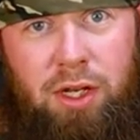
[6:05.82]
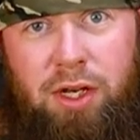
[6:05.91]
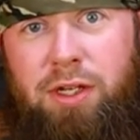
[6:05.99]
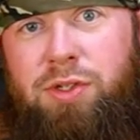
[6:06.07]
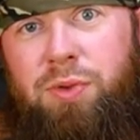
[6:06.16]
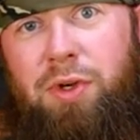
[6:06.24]

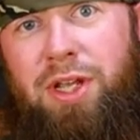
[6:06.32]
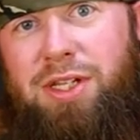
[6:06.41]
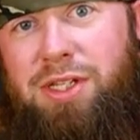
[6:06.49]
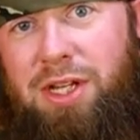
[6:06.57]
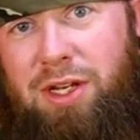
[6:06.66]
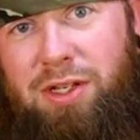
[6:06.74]
This one they
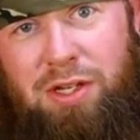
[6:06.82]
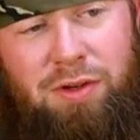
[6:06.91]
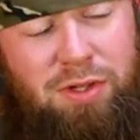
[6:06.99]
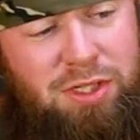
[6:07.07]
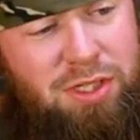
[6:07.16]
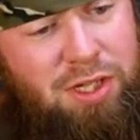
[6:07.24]
sent
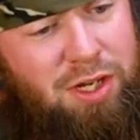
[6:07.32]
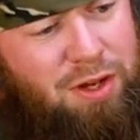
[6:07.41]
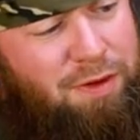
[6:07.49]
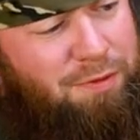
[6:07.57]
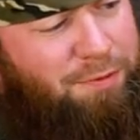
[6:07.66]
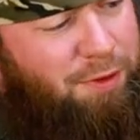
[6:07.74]
to us
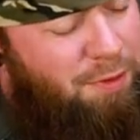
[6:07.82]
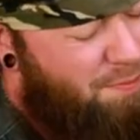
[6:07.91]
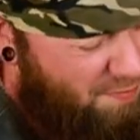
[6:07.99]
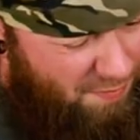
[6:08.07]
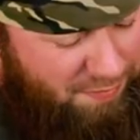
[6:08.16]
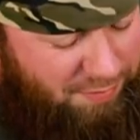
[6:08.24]
for...